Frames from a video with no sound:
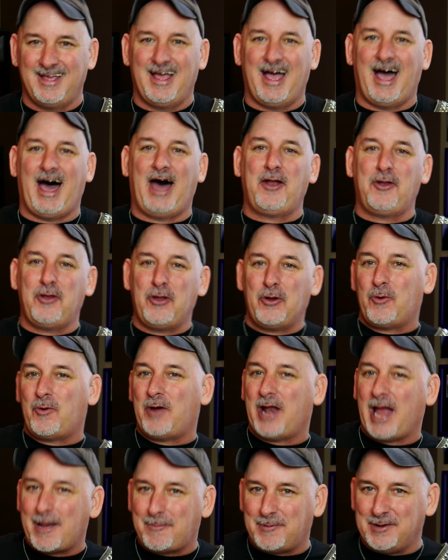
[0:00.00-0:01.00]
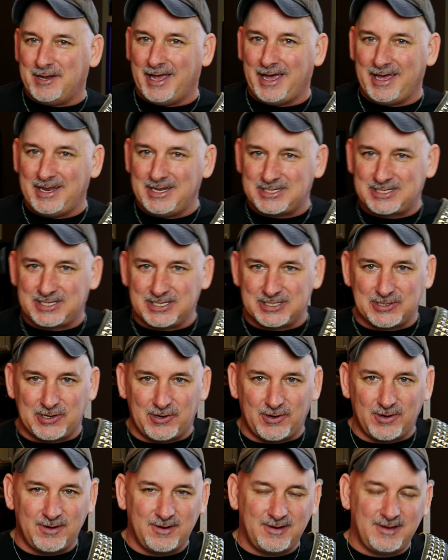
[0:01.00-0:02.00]
I don't know what happened to Eddie's
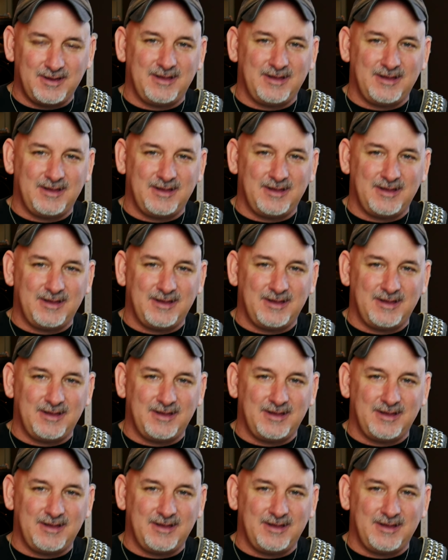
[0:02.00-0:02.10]
guitar